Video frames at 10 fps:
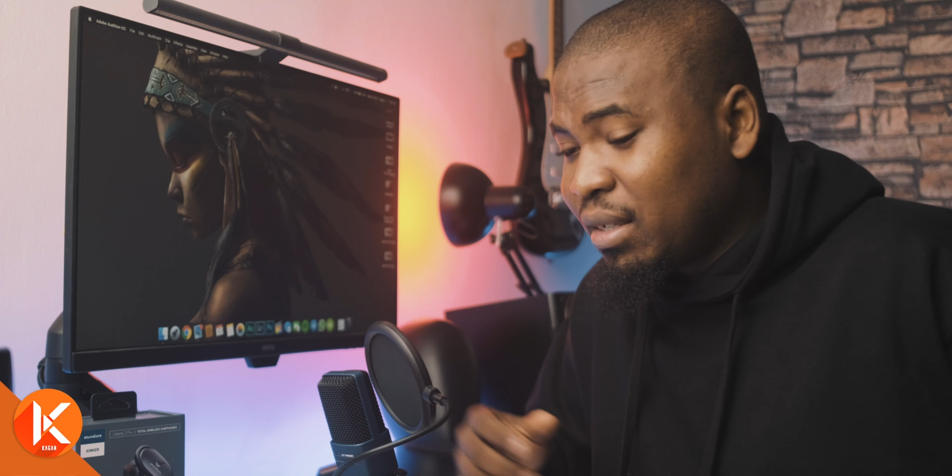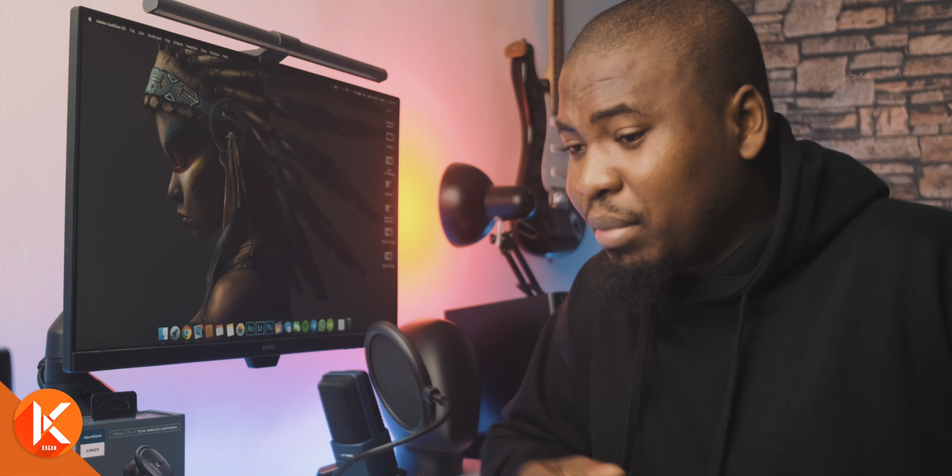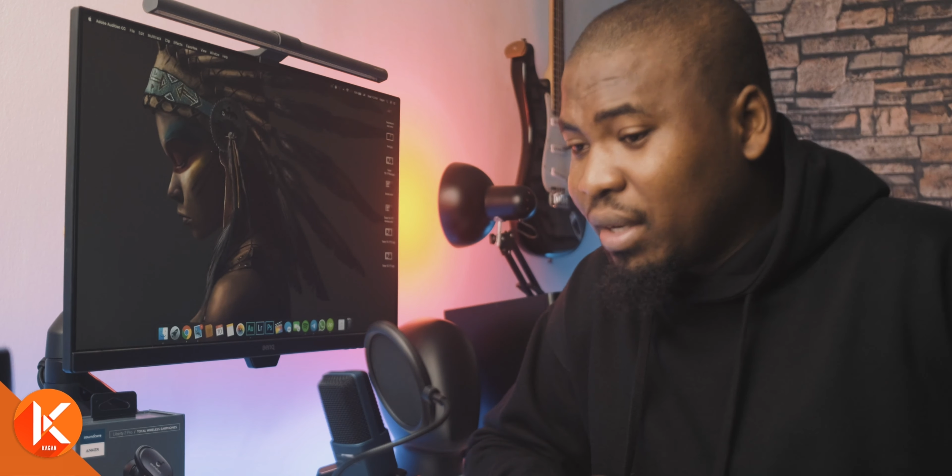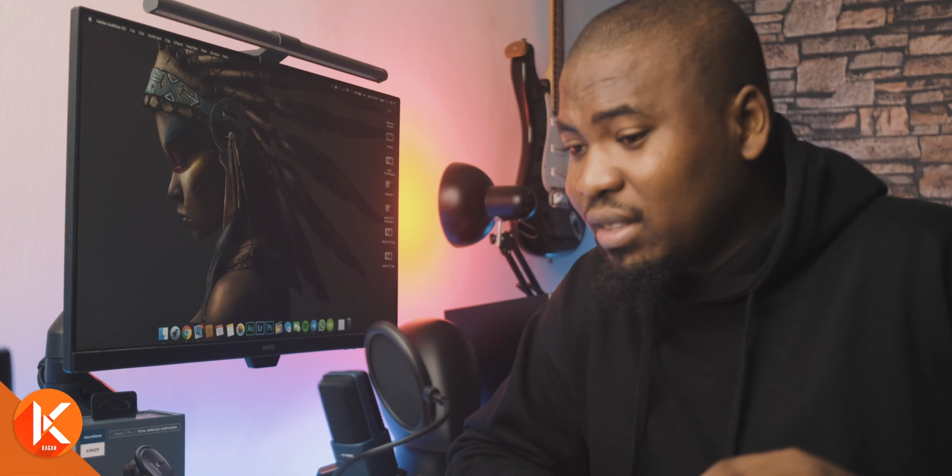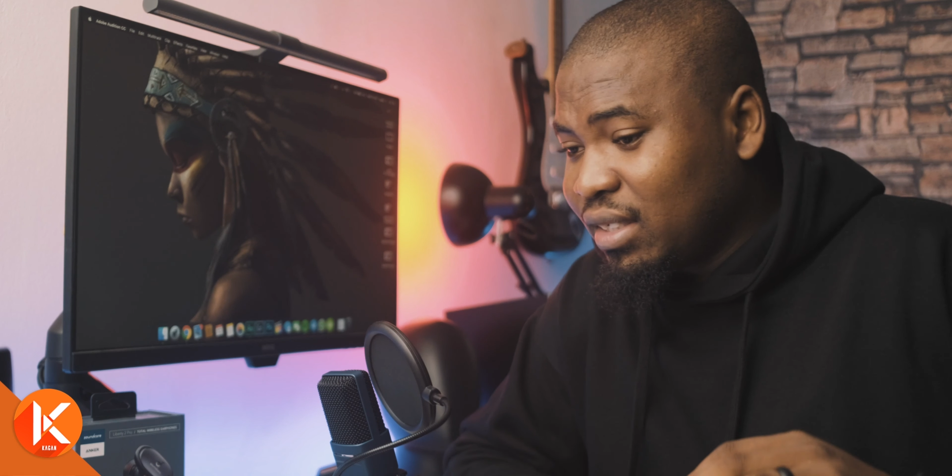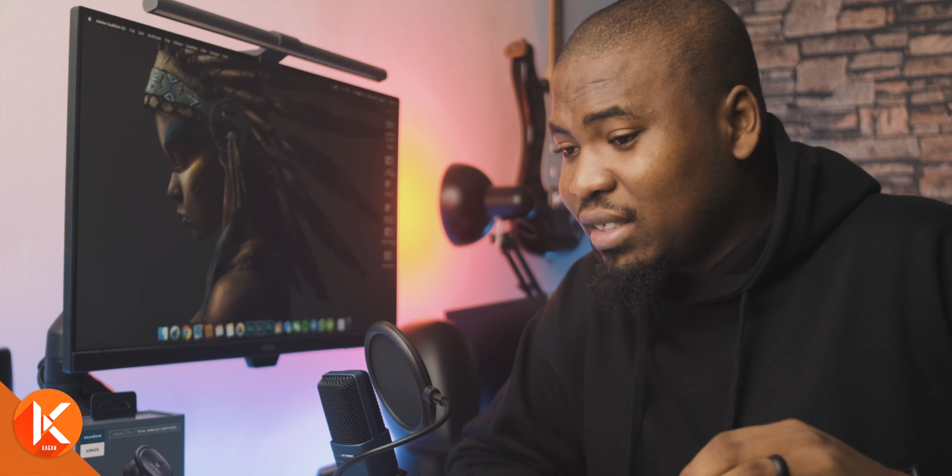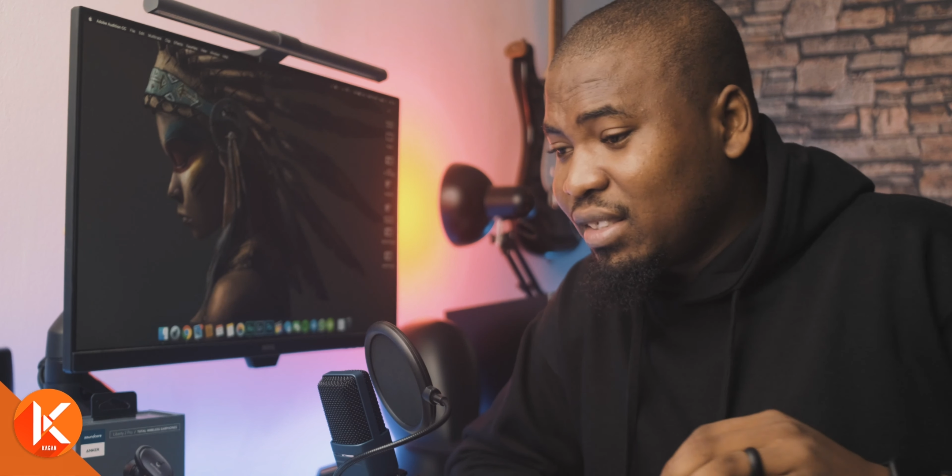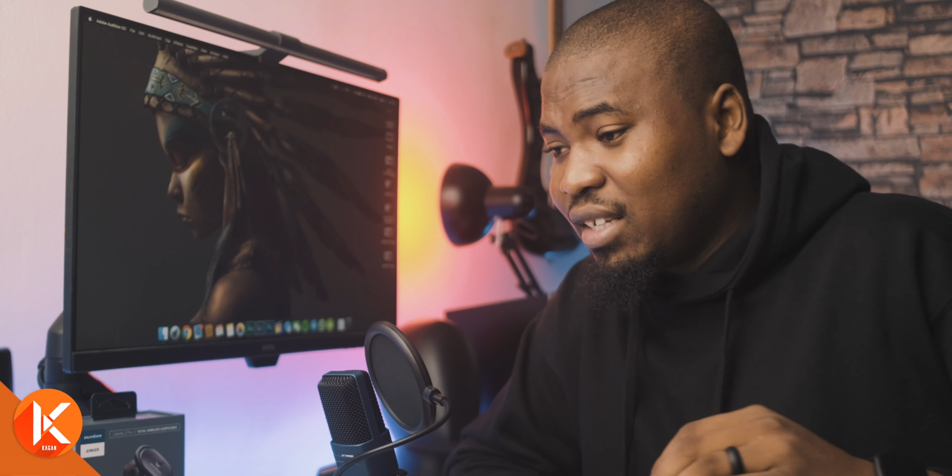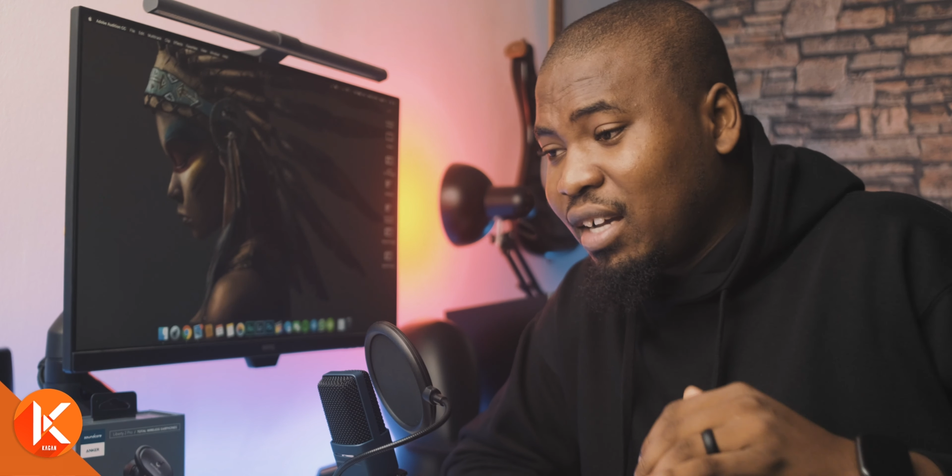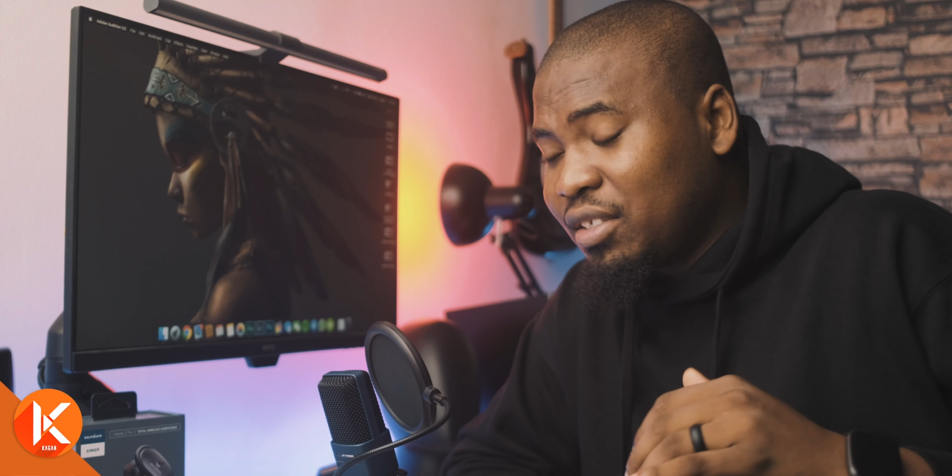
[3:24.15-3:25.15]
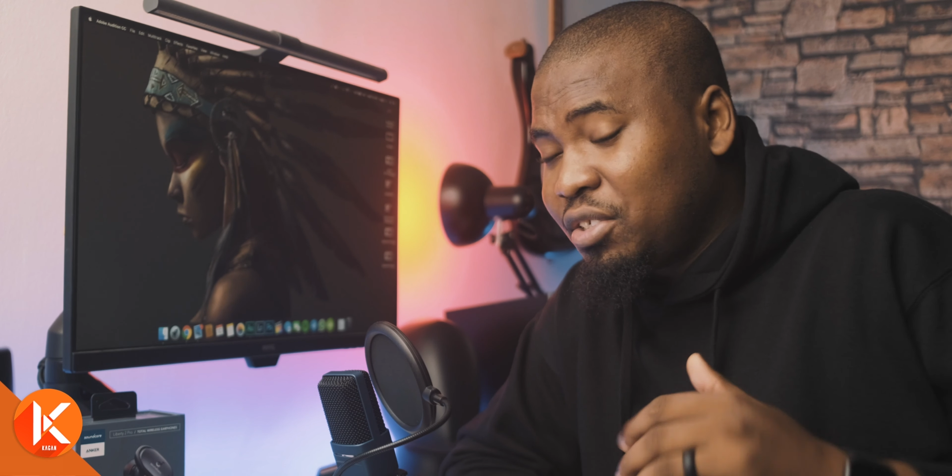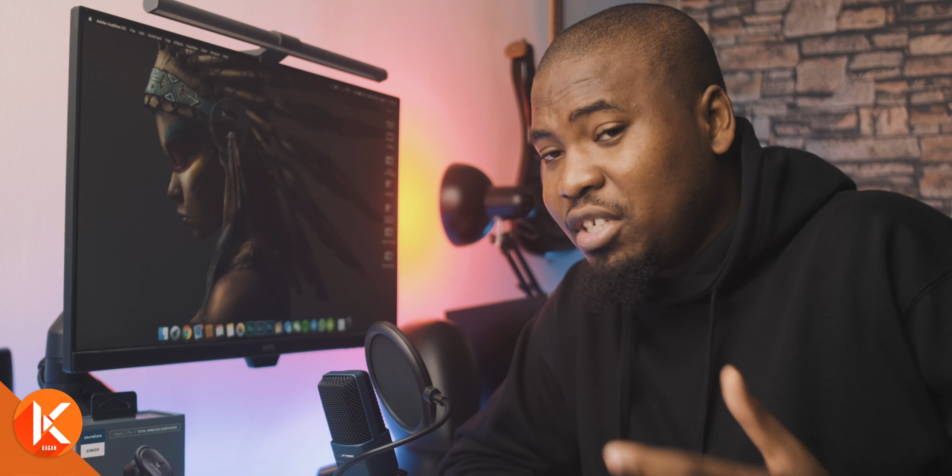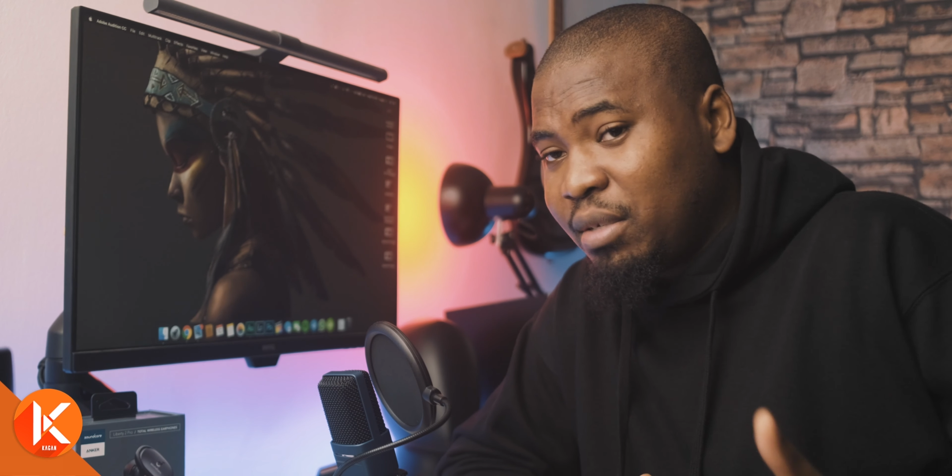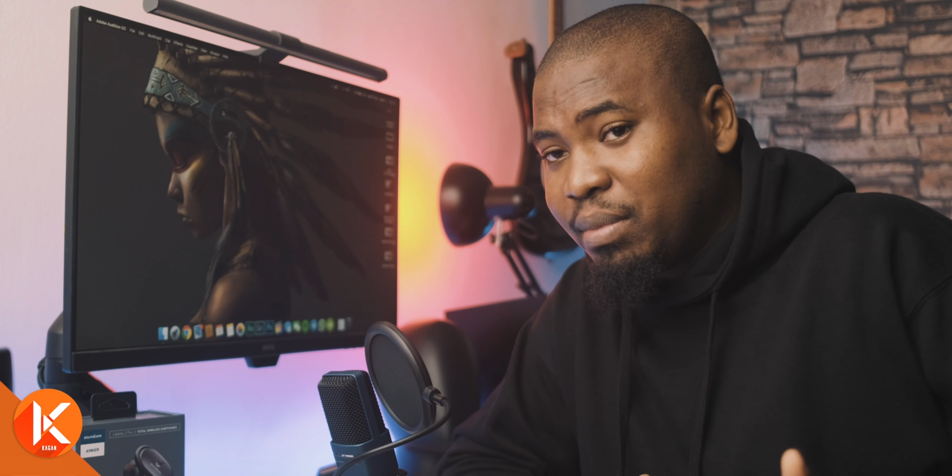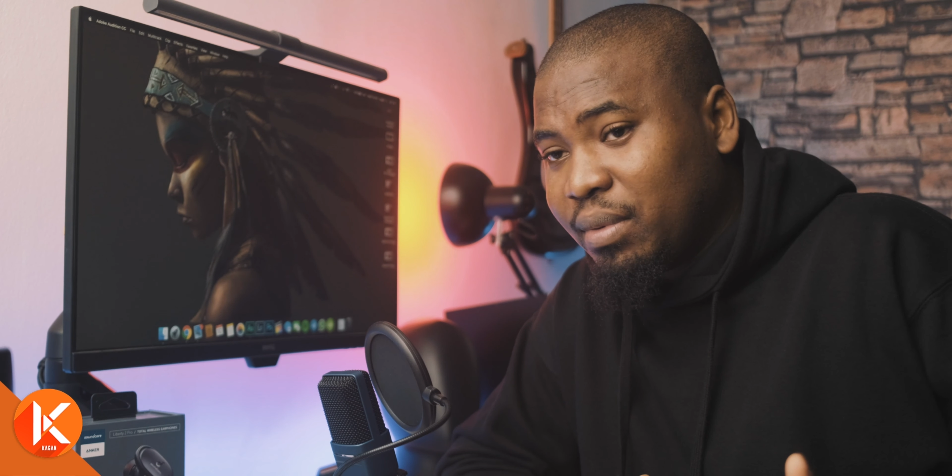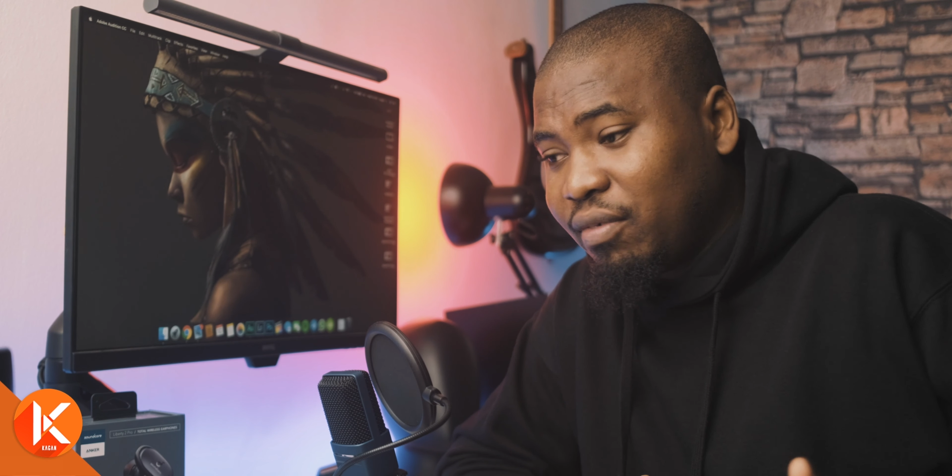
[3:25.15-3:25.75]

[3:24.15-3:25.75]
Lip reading: earbuds is not cheap.